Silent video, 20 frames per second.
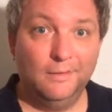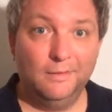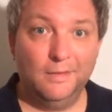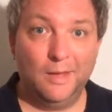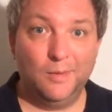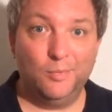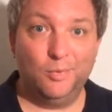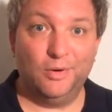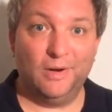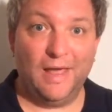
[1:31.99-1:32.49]

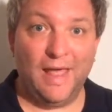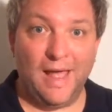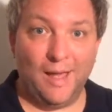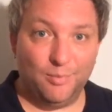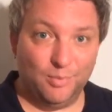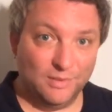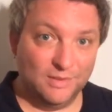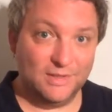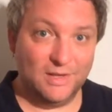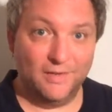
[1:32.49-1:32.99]
they put
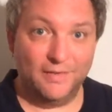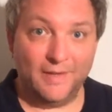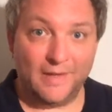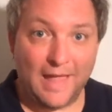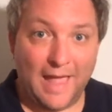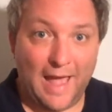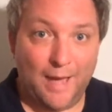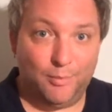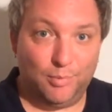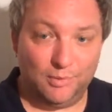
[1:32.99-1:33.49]
apples on the
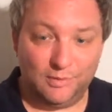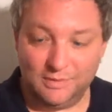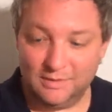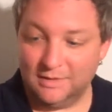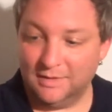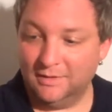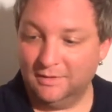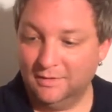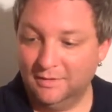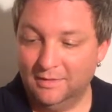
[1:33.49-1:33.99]

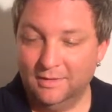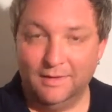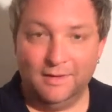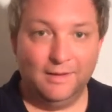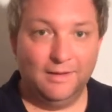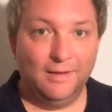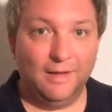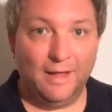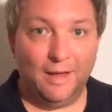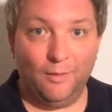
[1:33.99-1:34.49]
capples.
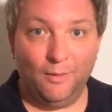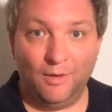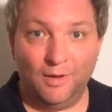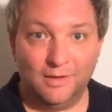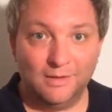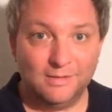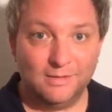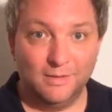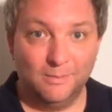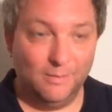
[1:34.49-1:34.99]
How
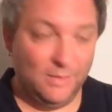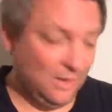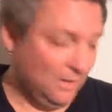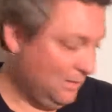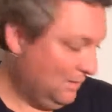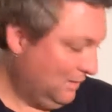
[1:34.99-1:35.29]
awesome.